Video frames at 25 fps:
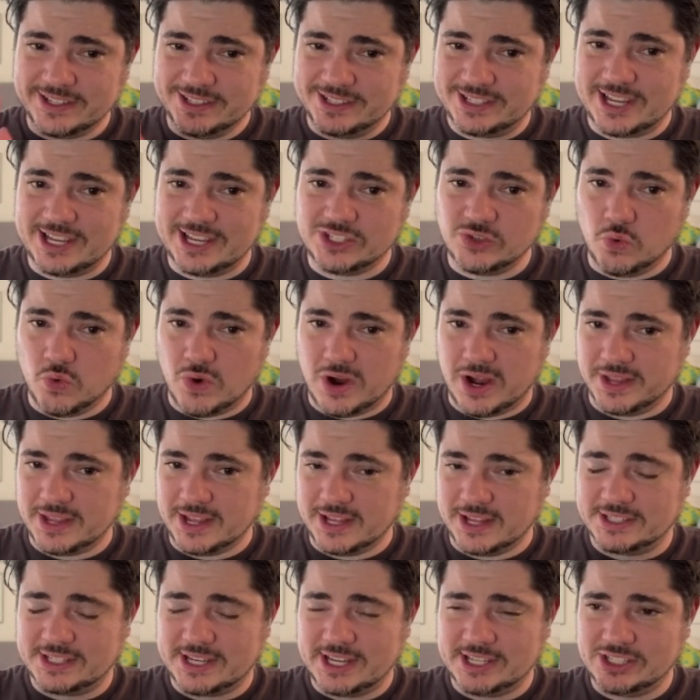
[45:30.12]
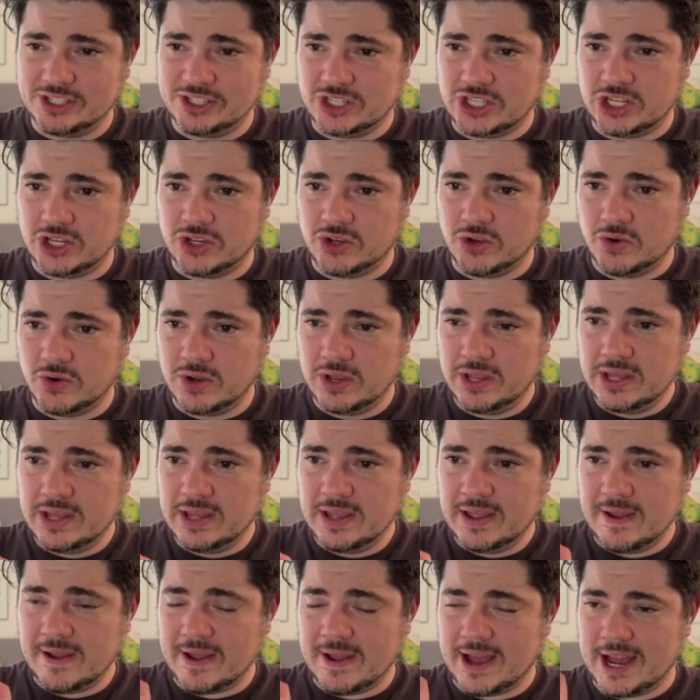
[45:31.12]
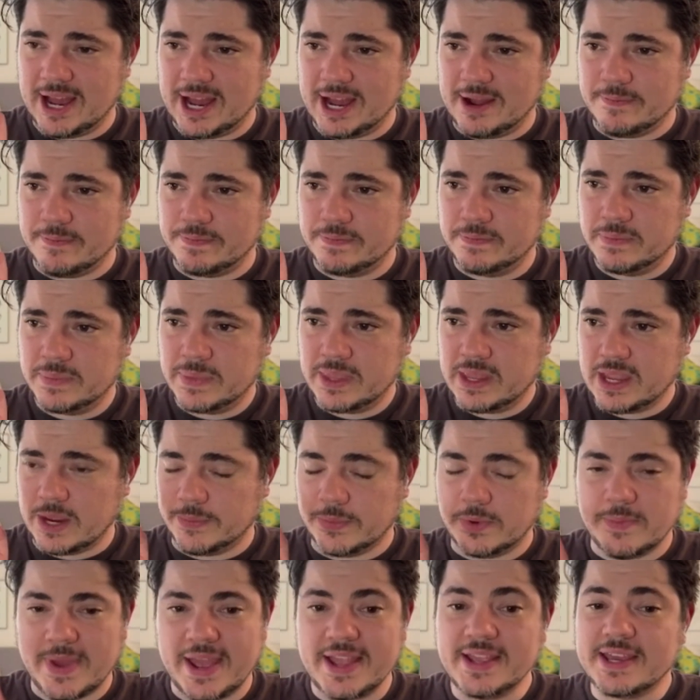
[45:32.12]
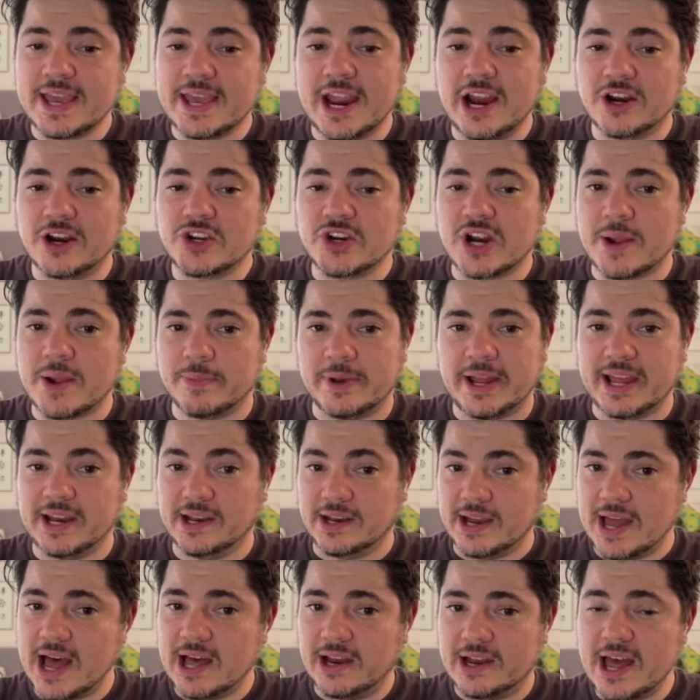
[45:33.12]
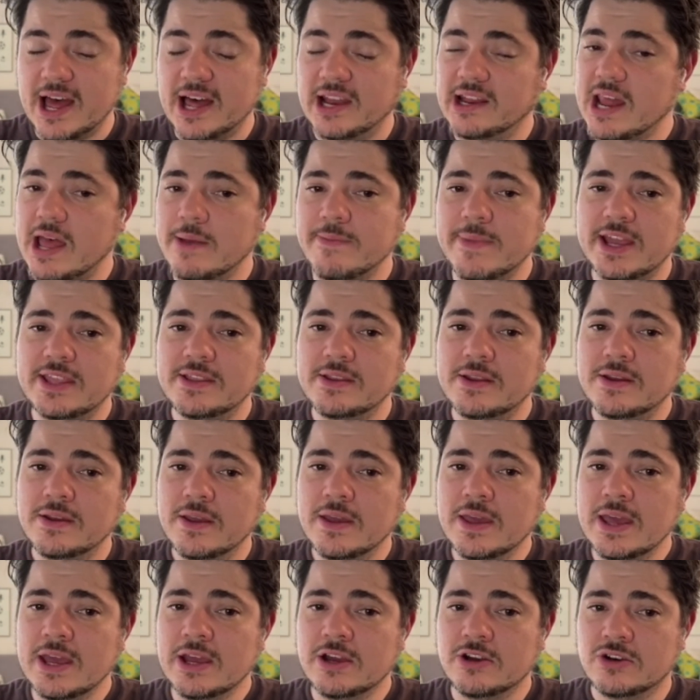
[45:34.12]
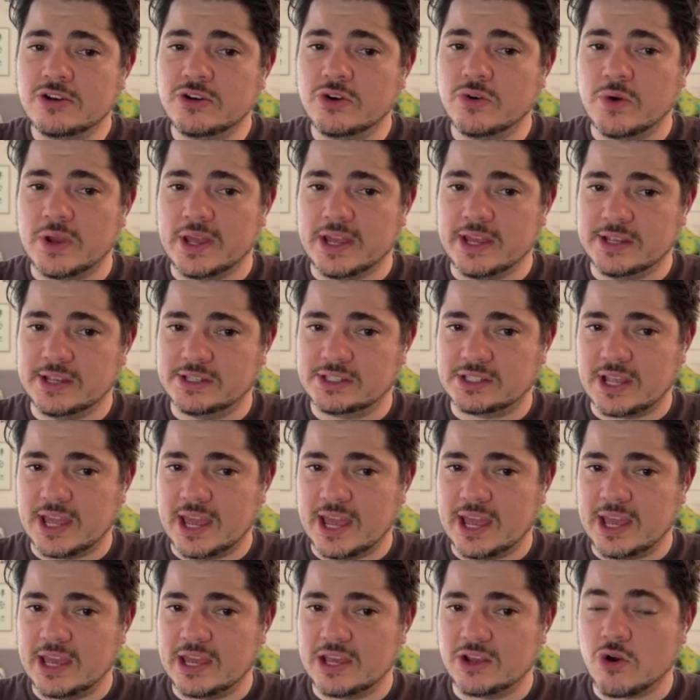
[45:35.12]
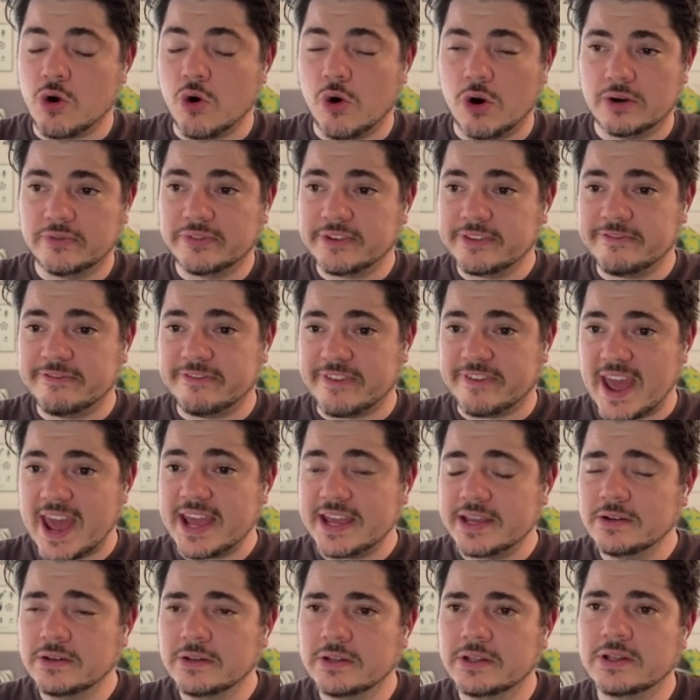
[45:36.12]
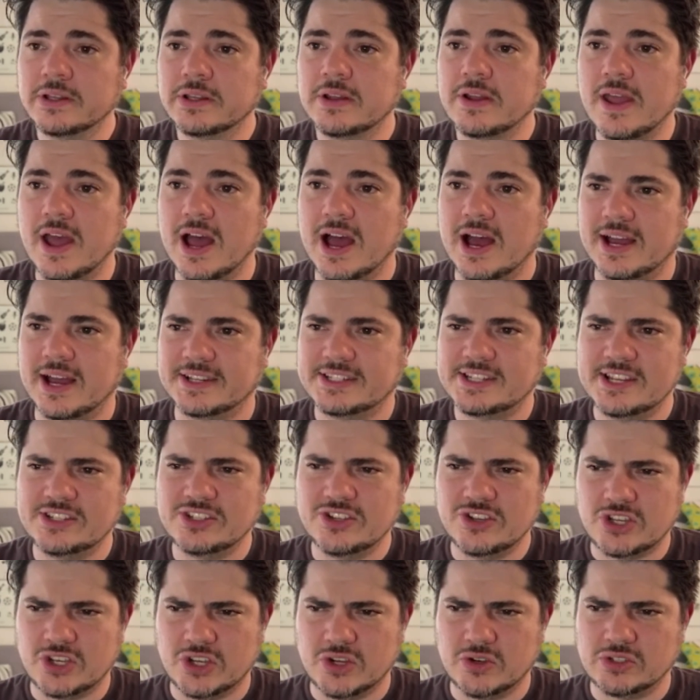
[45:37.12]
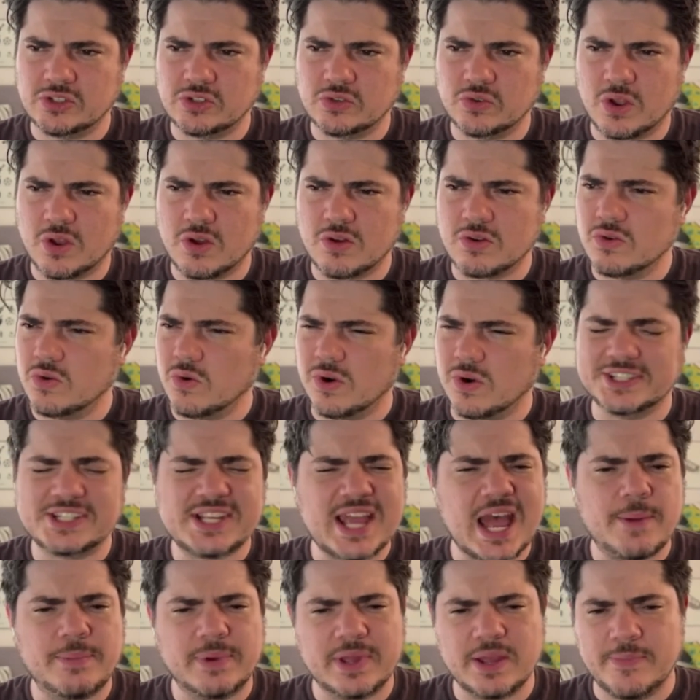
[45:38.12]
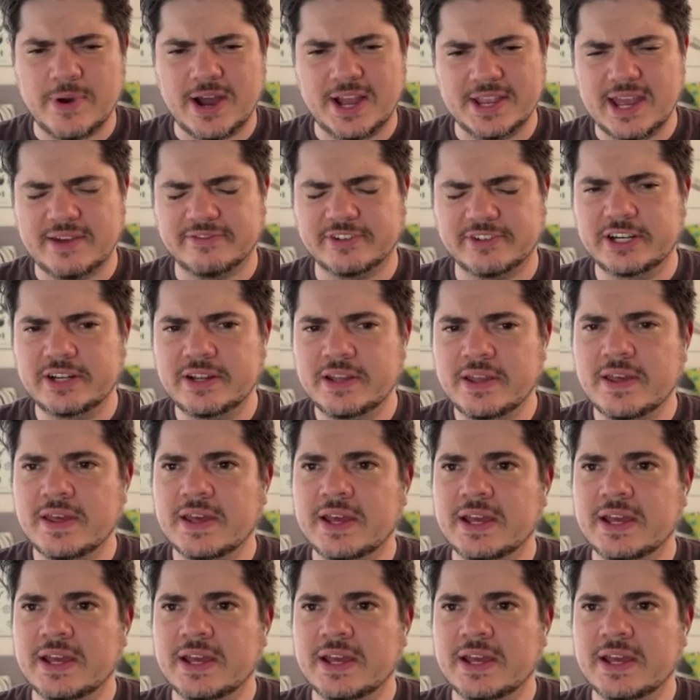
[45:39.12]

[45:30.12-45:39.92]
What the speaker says: in season one. In season two, I'm a main character. I play La La Lemon, who is a Corvid Fae. Season two's Once Happily Upon Ever.